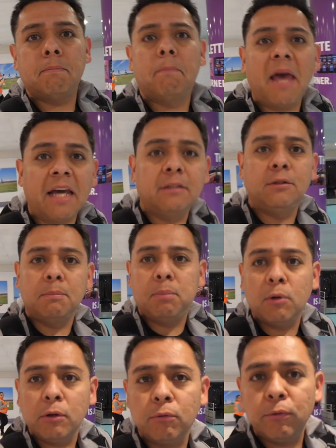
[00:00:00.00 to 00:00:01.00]
Back to
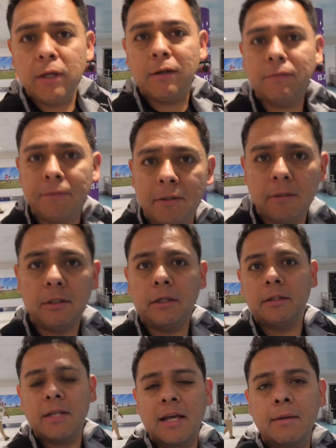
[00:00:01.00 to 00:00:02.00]
Puerto Rico for the
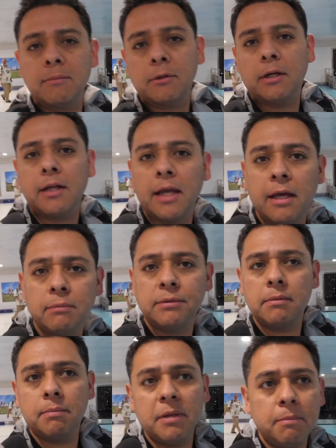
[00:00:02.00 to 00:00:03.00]
third time. We're gonna help
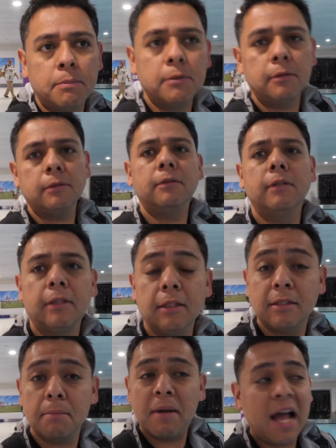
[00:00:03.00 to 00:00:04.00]
some people get some